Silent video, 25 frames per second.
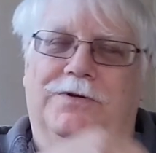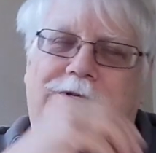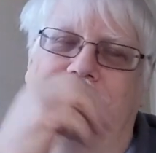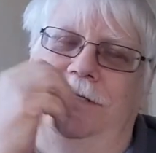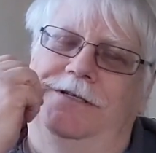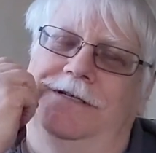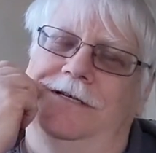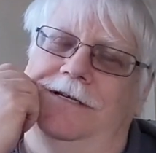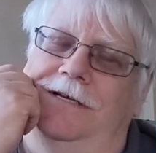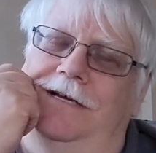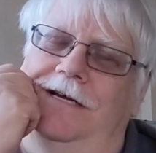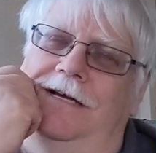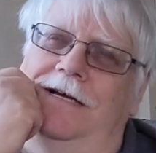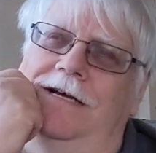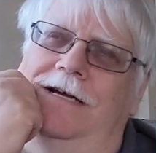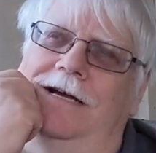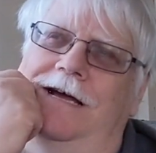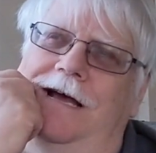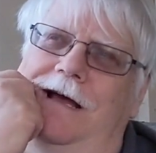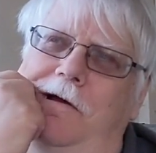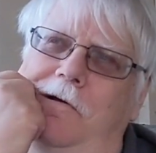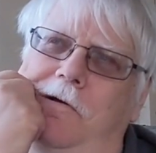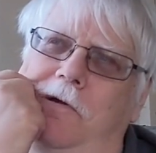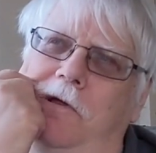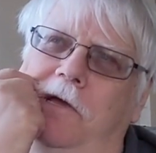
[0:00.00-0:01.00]
was,
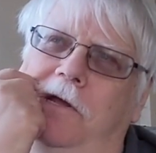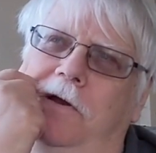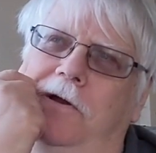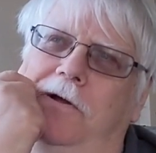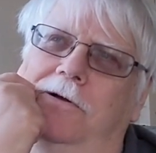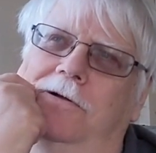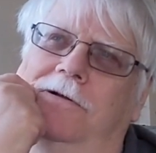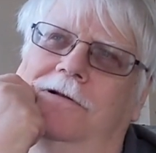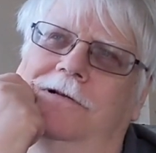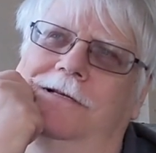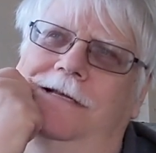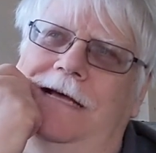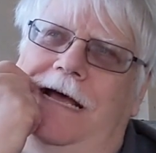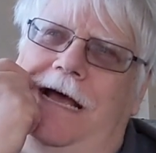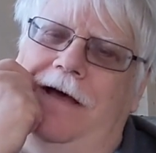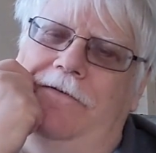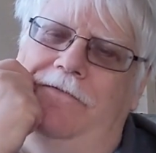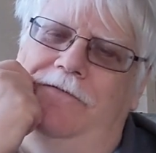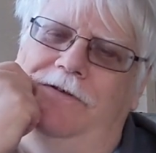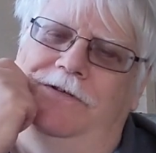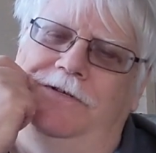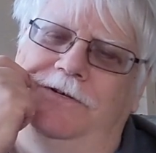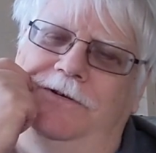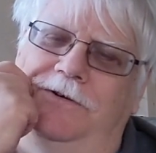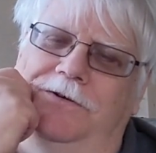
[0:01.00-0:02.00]
you know, to
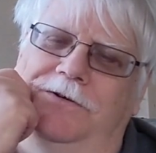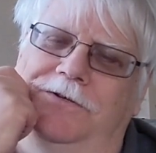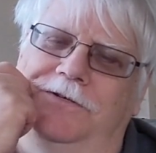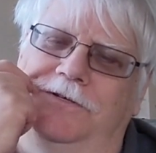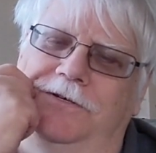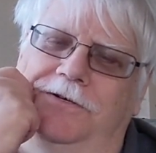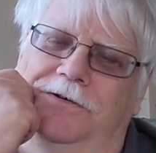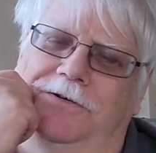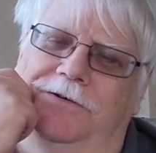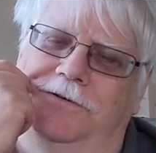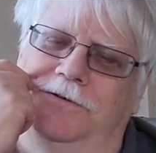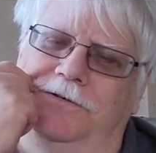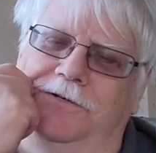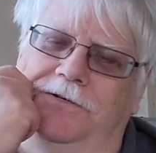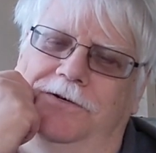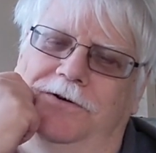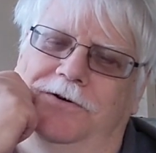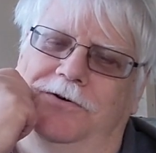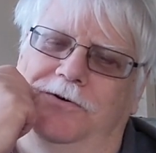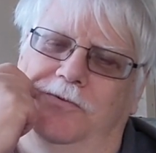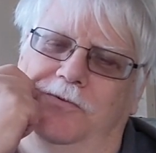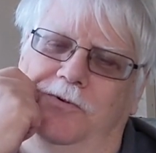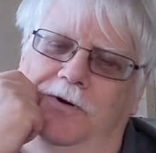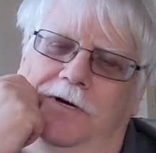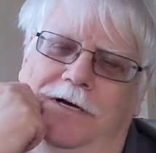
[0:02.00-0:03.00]
have a
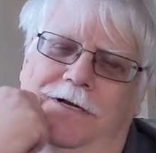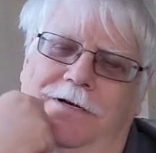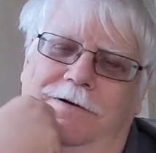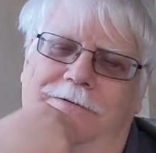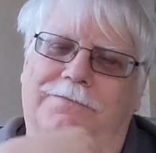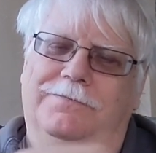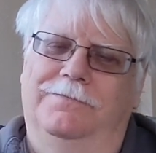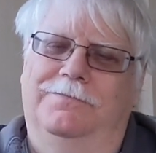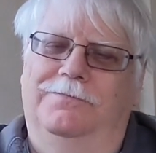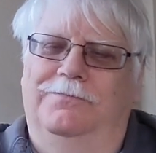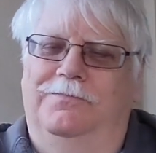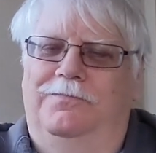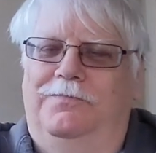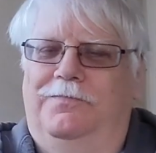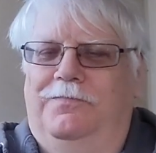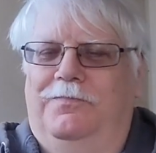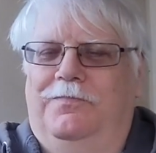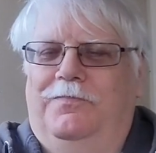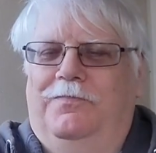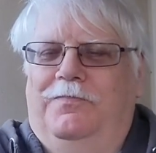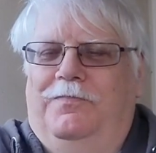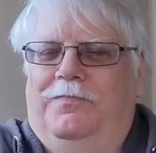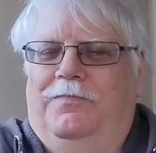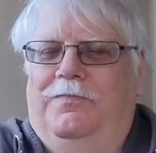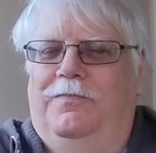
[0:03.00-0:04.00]
0001
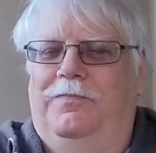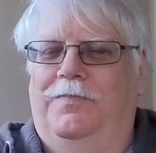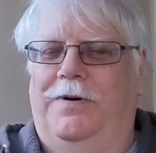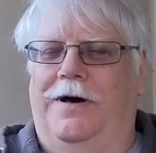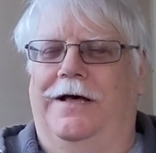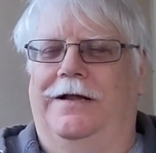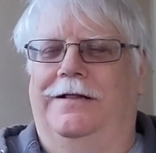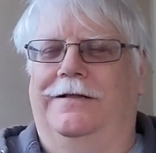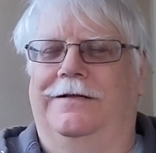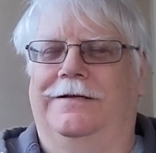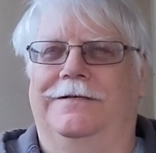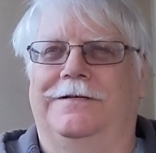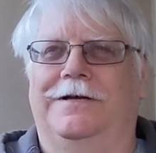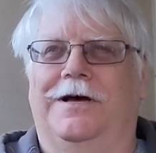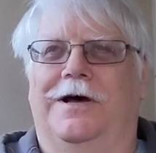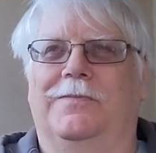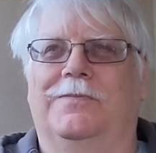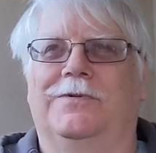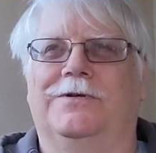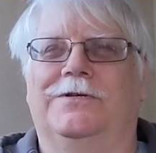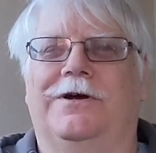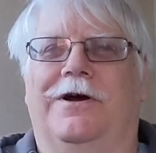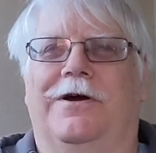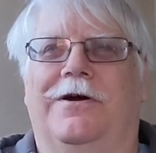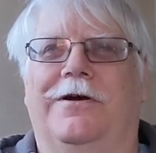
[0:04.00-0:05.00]
bottle of
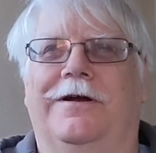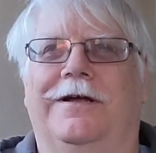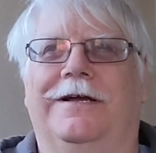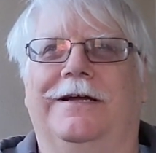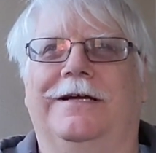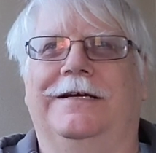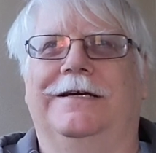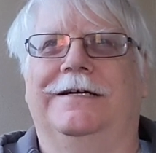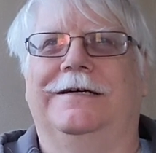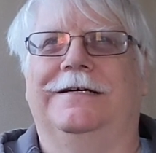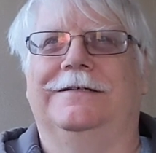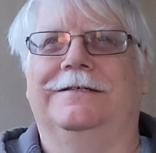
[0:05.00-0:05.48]
Thomas Hardy,